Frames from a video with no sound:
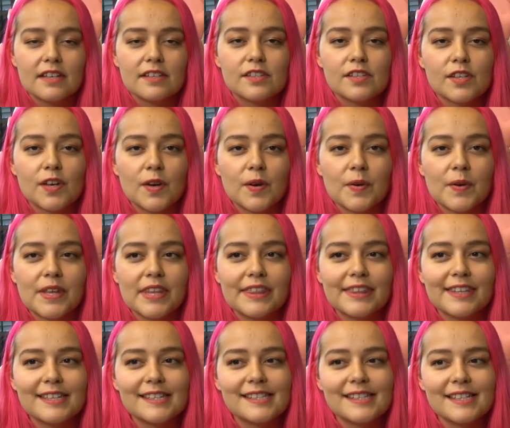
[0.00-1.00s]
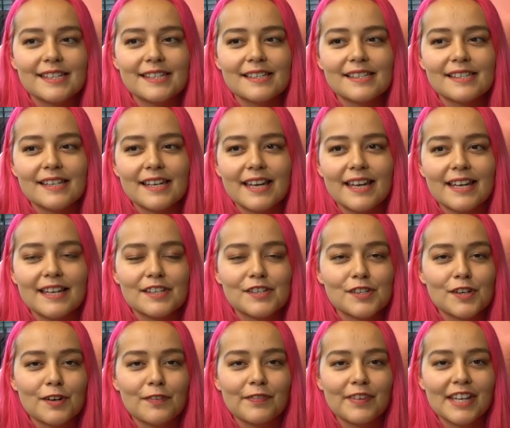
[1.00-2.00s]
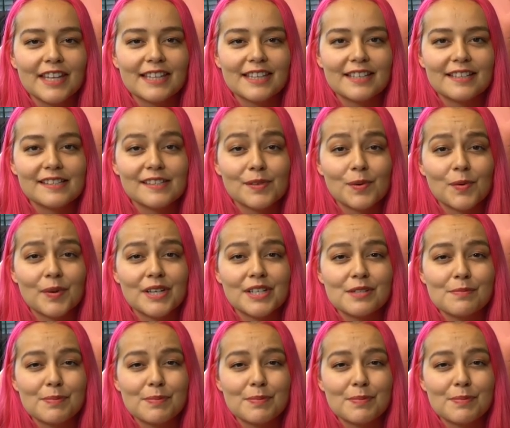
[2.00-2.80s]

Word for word: So this is a survey that is going